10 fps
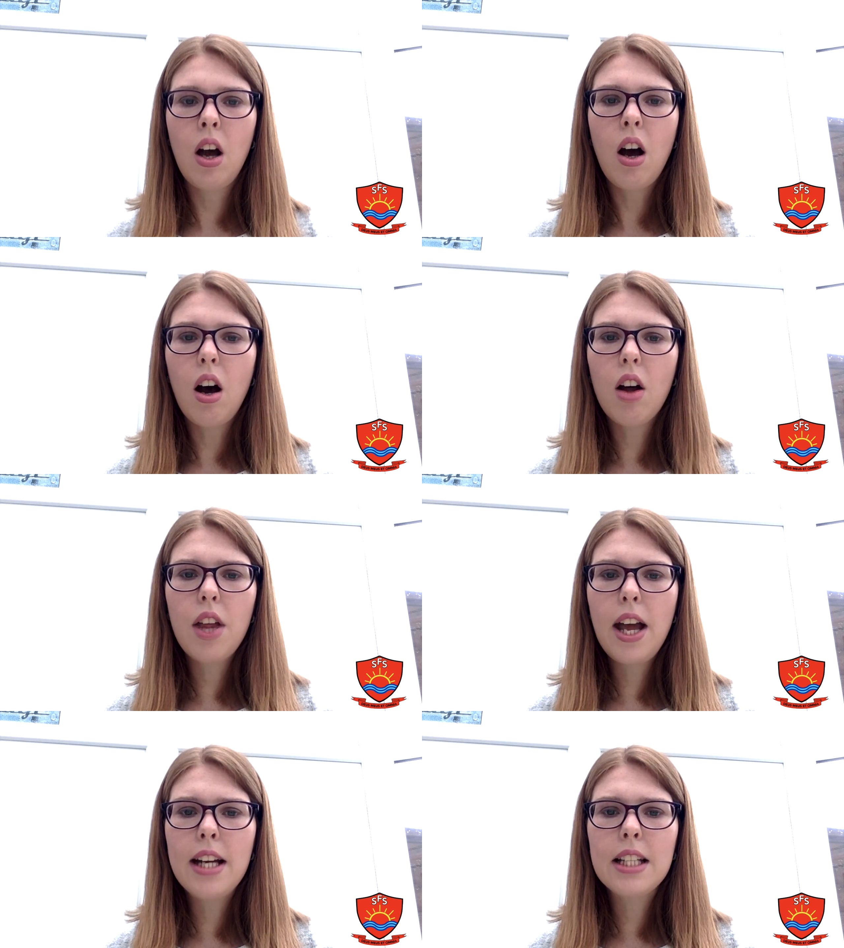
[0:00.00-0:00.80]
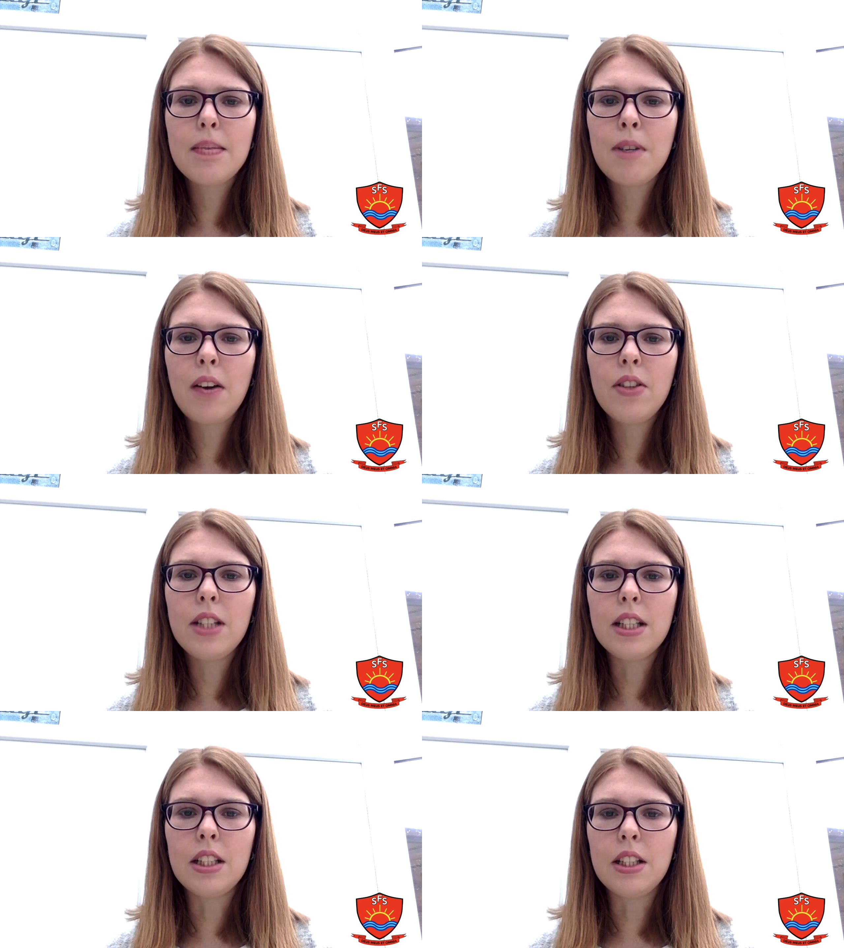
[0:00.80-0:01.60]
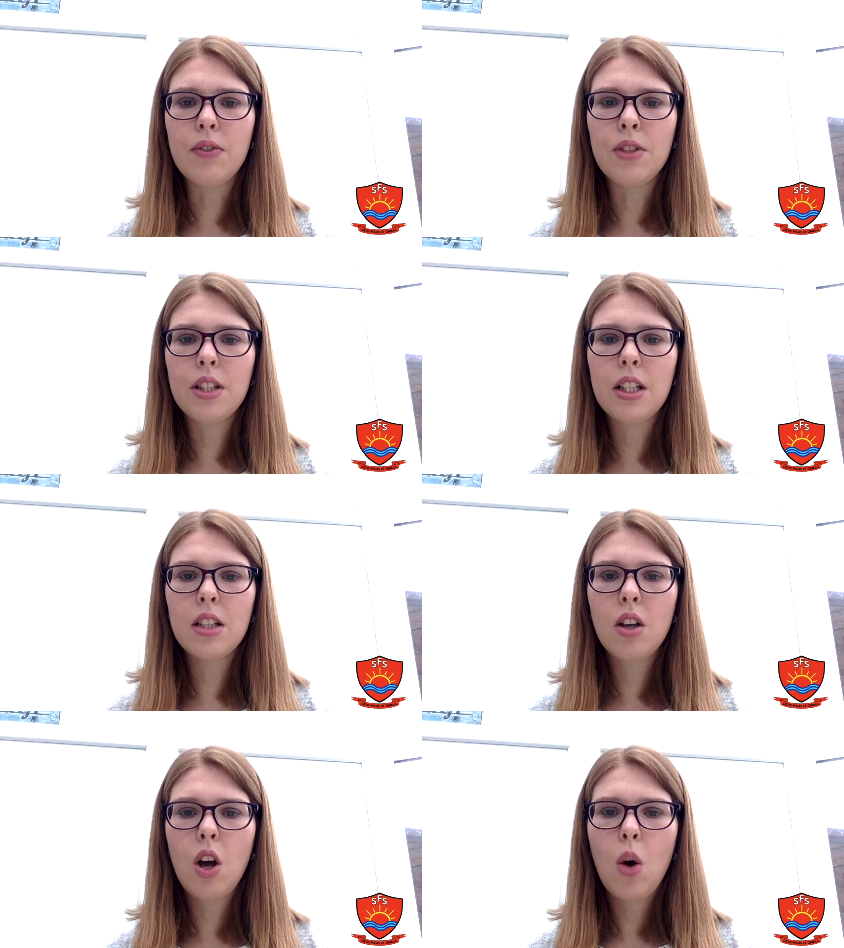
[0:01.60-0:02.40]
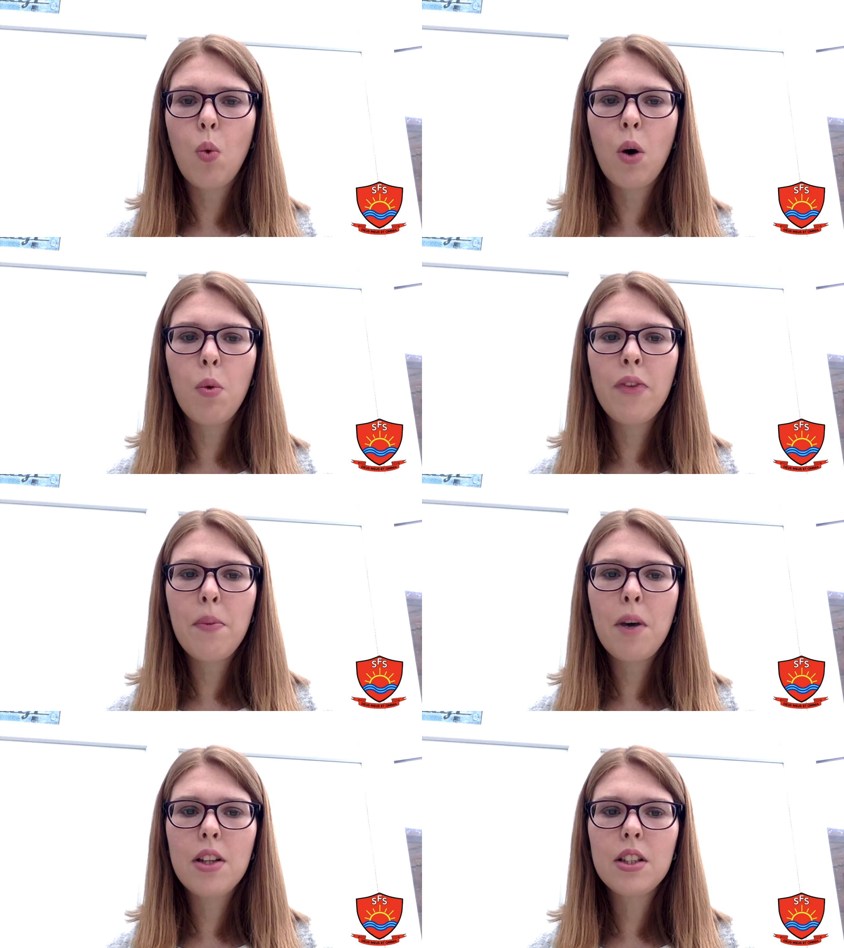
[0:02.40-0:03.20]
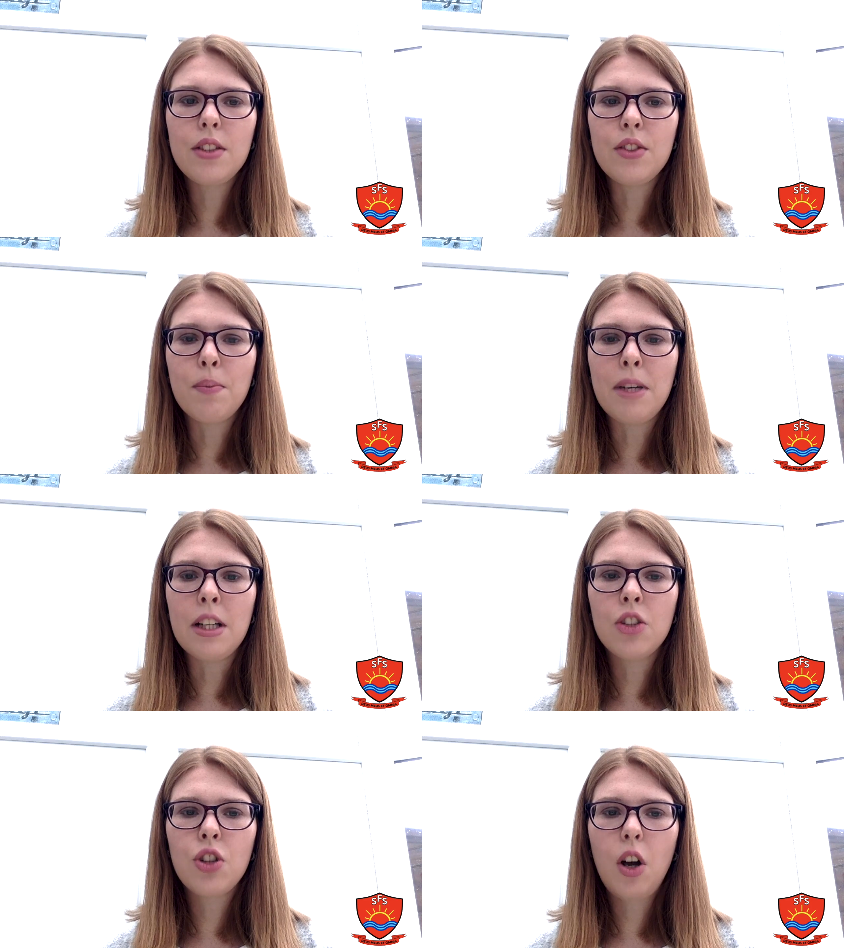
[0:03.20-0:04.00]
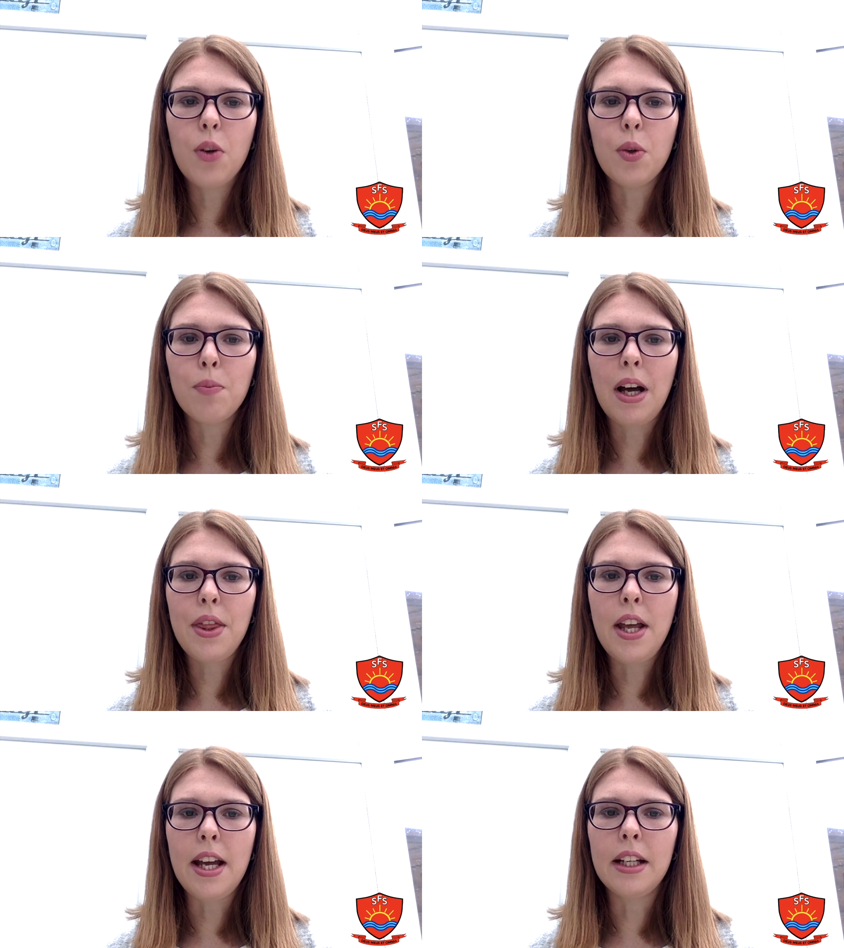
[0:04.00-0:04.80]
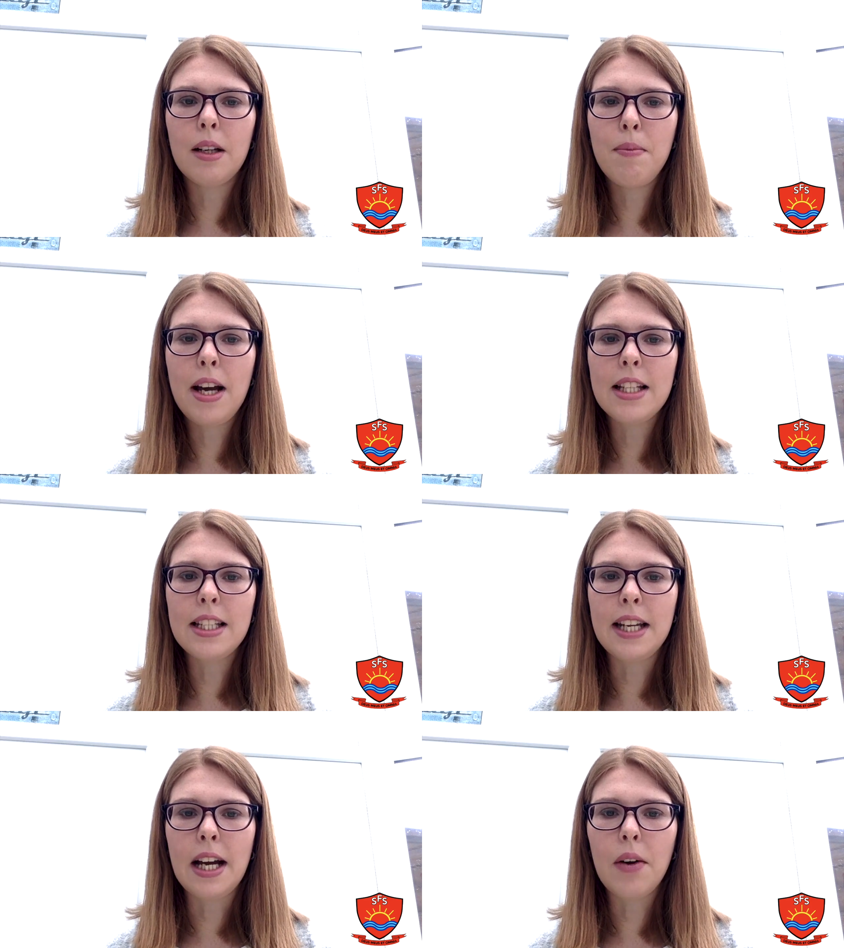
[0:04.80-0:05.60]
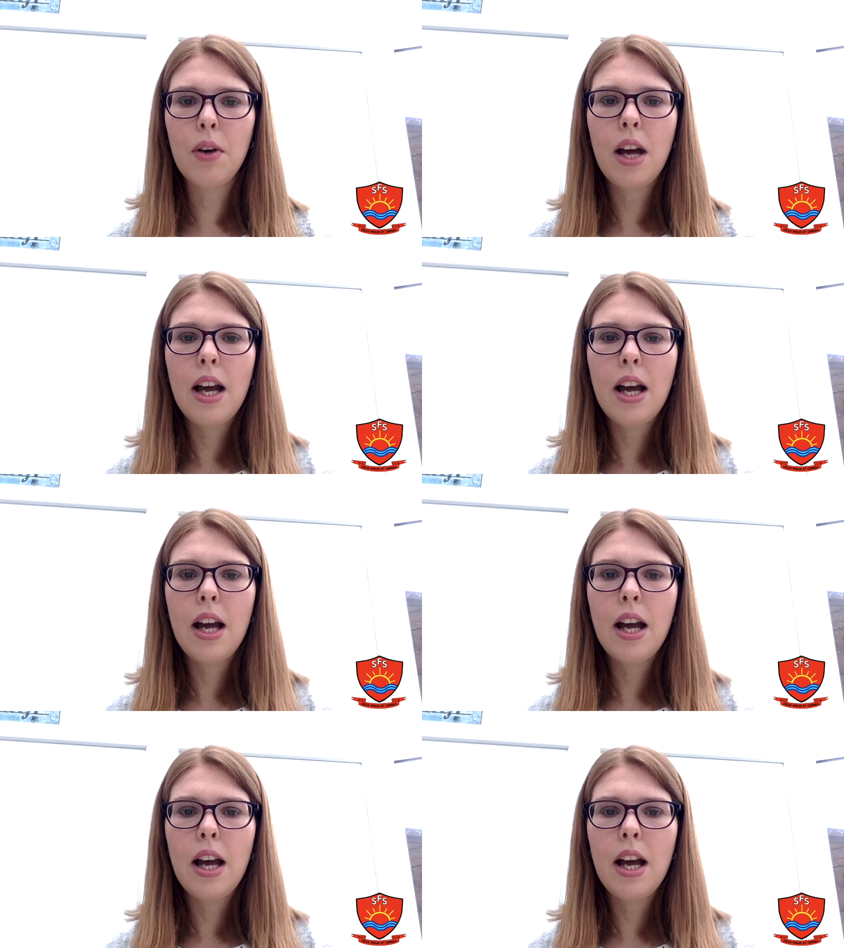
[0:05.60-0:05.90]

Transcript: Are there any similarities and differences? What were the positives of being a child back then compared to now?